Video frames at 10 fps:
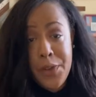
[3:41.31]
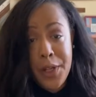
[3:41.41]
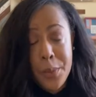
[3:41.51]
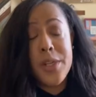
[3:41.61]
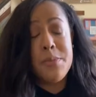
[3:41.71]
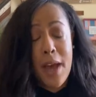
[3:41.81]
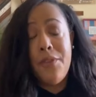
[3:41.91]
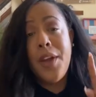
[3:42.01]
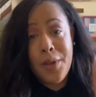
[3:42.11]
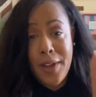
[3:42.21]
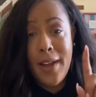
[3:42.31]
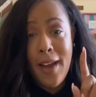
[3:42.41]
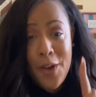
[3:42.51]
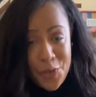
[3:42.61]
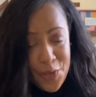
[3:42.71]
video was my very
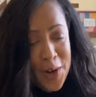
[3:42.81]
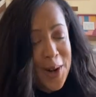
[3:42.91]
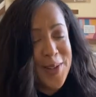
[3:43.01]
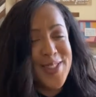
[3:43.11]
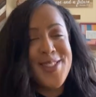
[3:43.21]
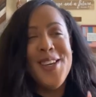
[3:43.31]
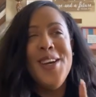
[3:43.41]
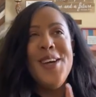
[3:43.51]
first